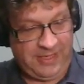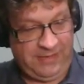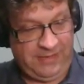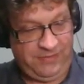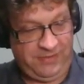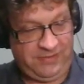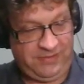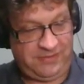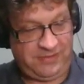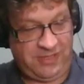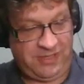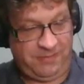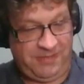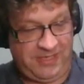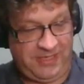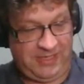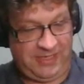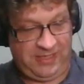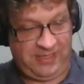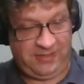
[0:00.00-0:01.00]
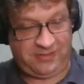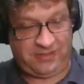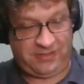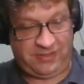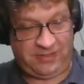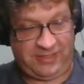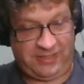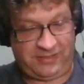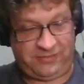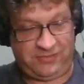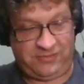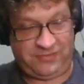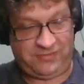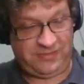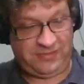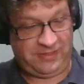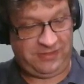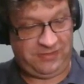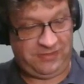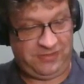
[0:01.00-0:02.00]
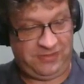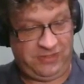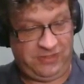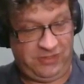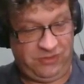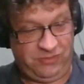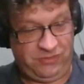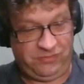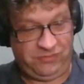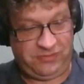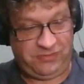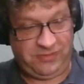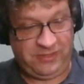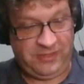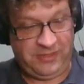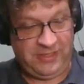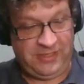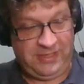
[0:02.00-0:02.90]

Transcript: The summing int collectors that is used